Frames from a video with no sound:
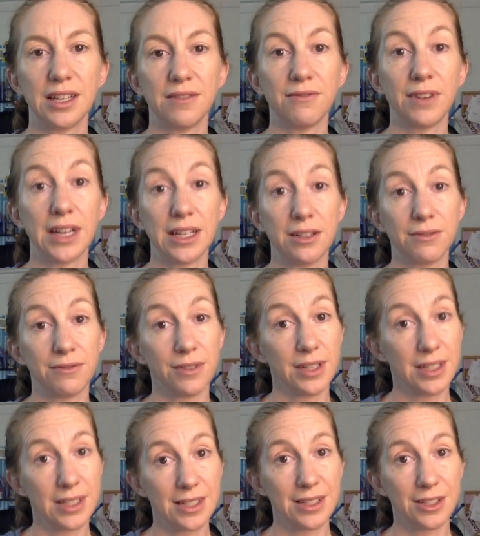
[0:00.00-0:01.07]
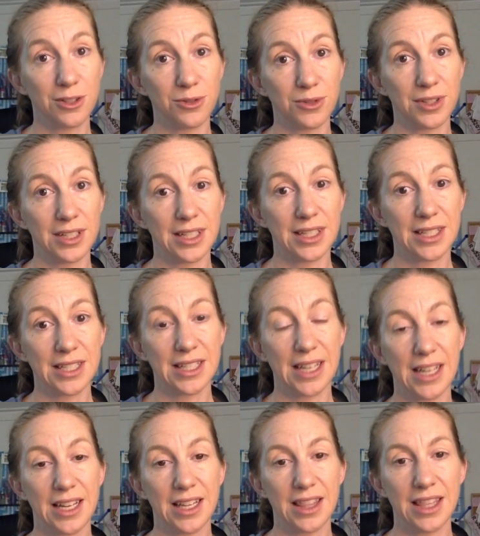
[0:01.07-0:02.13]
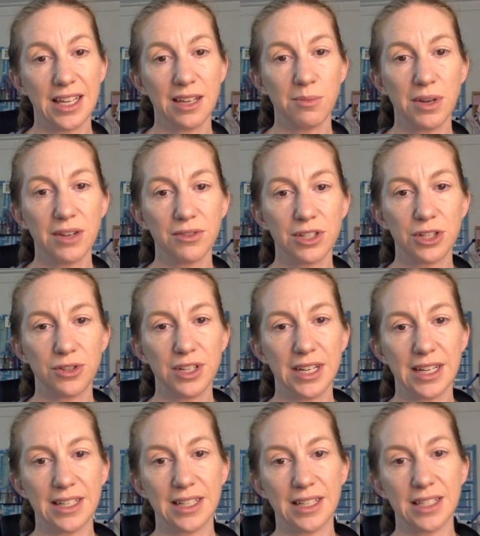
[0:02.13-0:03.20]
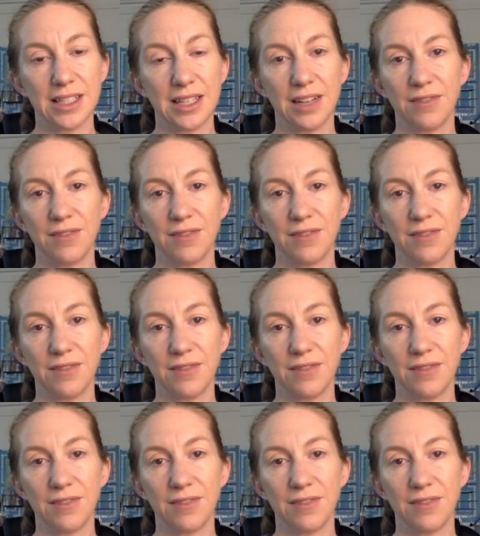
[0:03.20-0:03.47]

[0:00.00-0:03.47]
Invite your friends to join us, and think about retreat ideas.